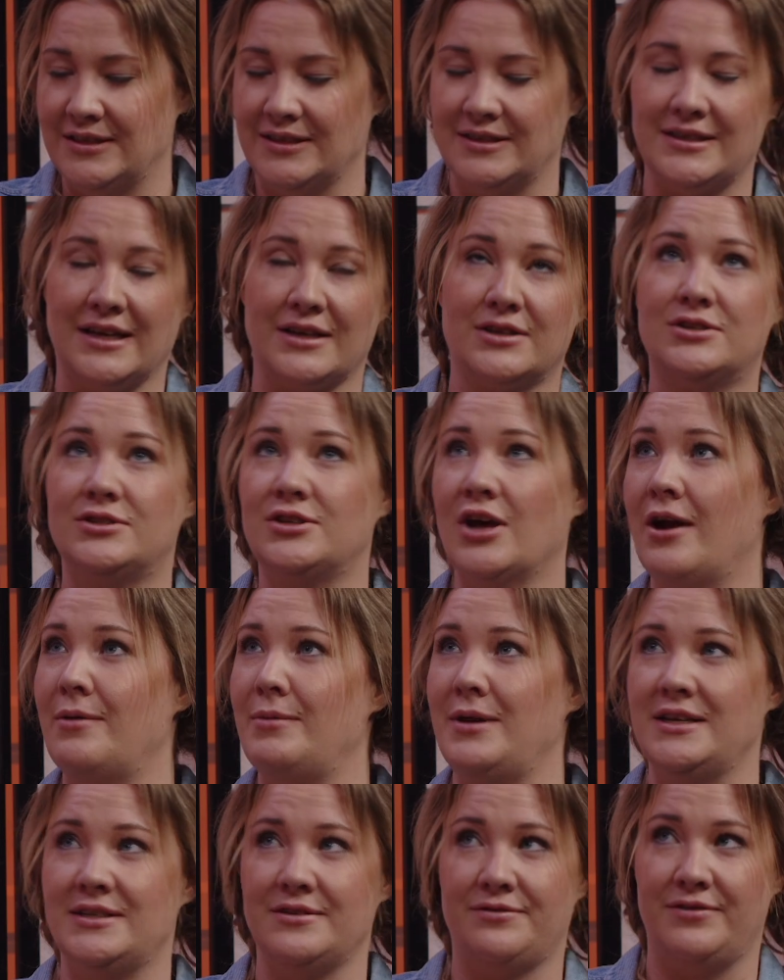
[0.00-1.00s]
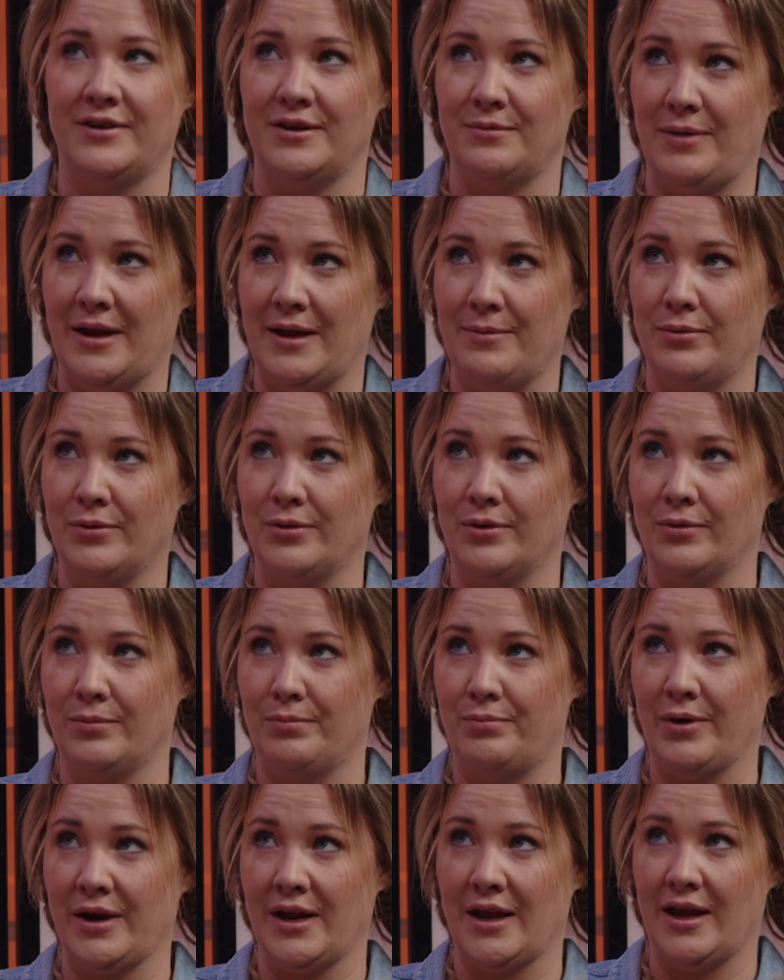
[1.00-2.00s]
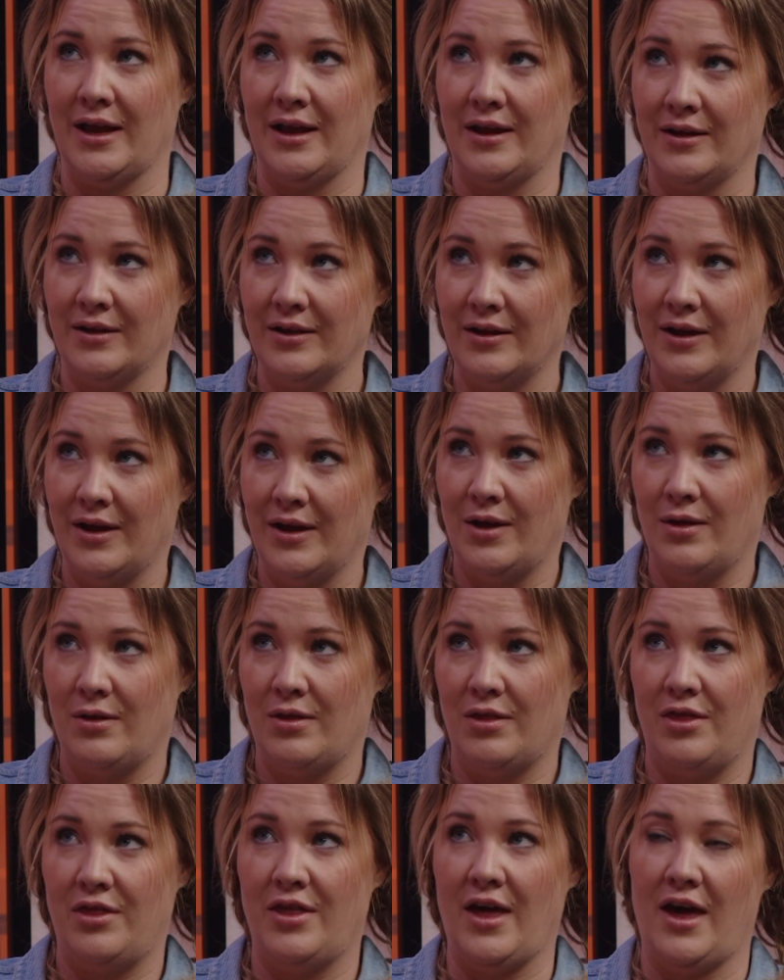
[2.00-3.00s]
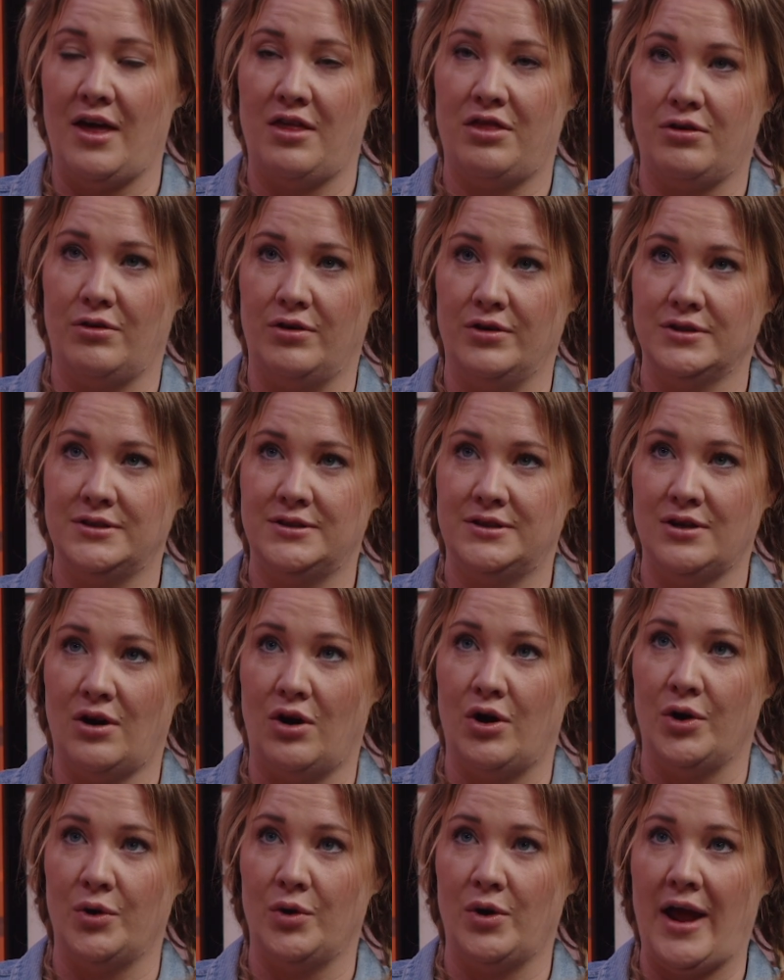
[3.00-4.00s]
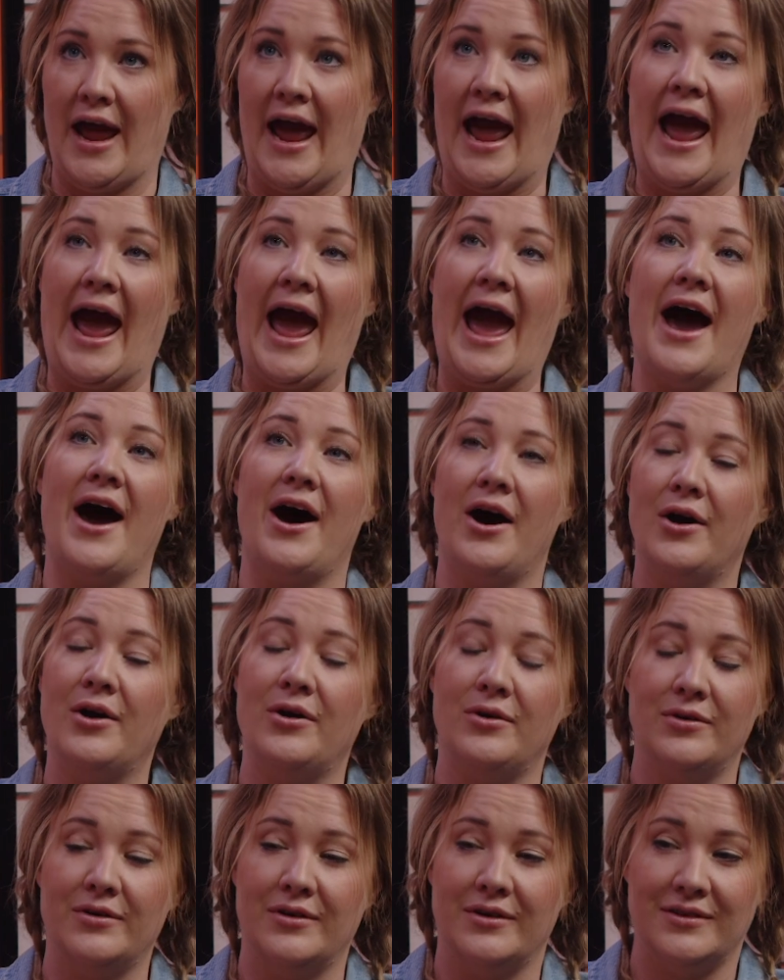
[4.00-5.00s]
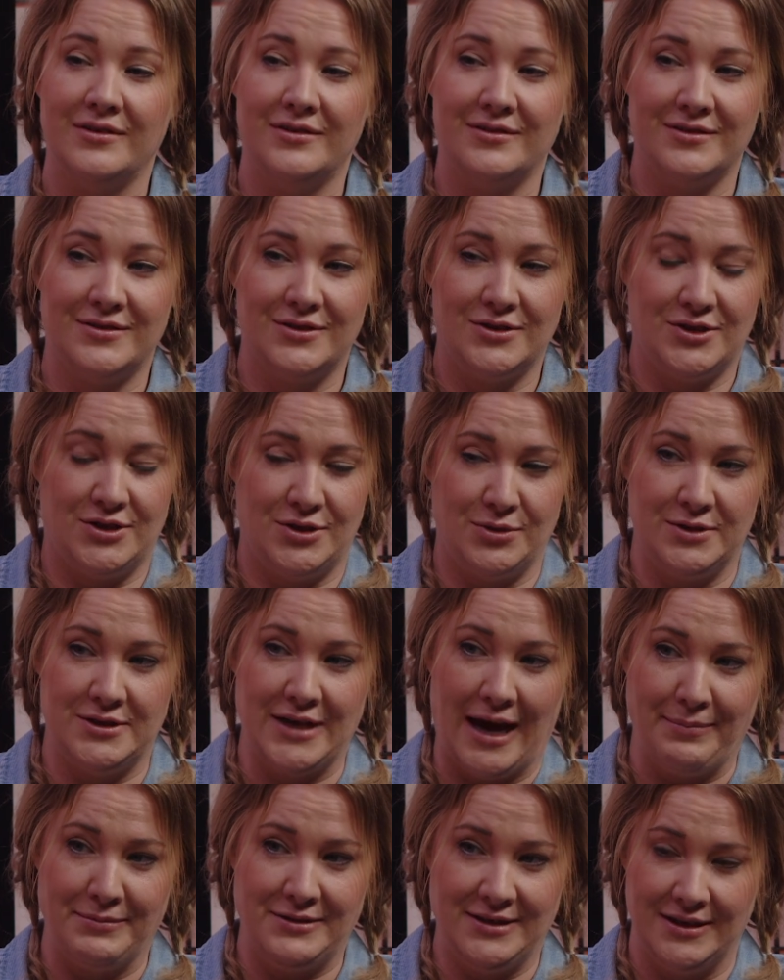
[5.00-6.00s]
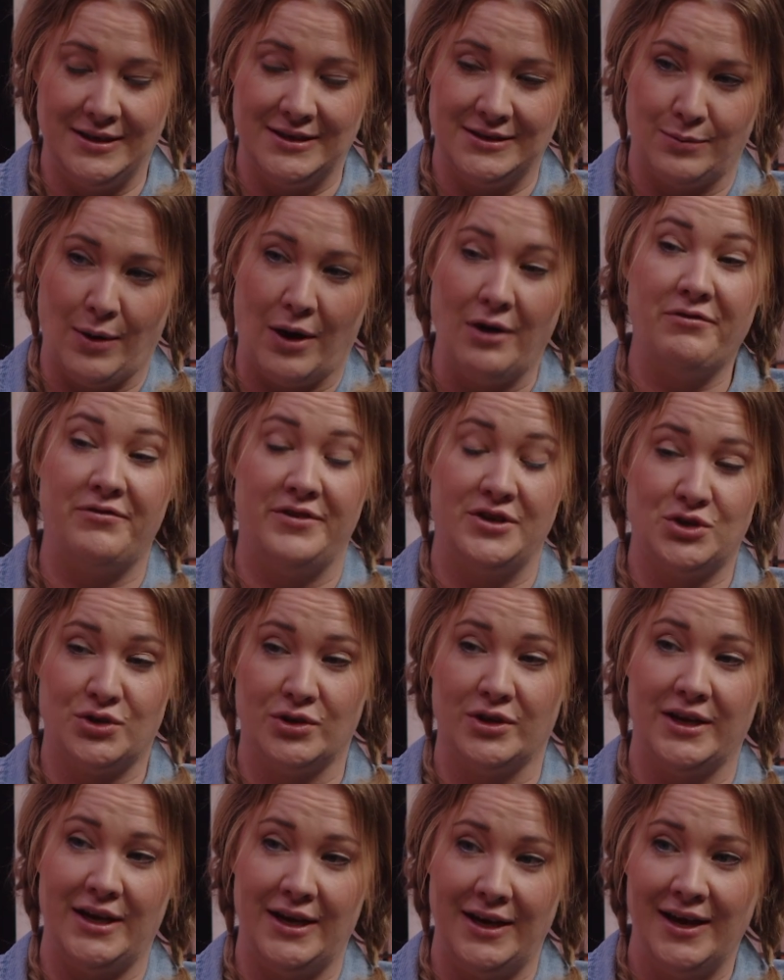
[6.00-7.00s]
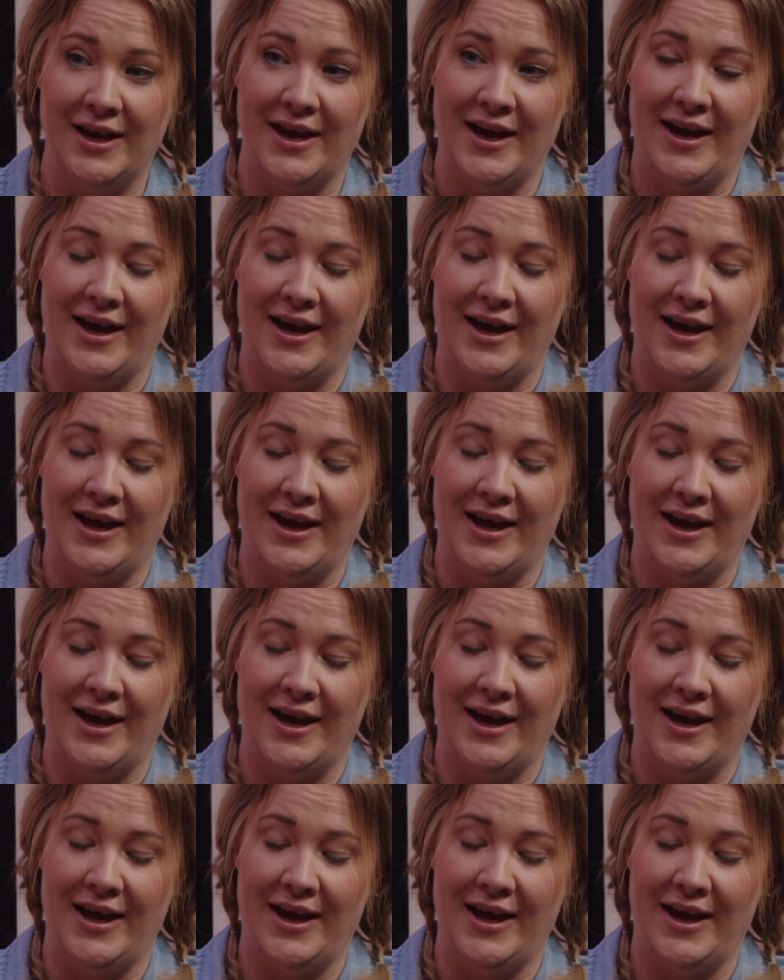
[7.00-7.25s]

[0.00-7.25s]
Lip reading: It's like so many different people bringing their thoughts on how to adapt it as well visually.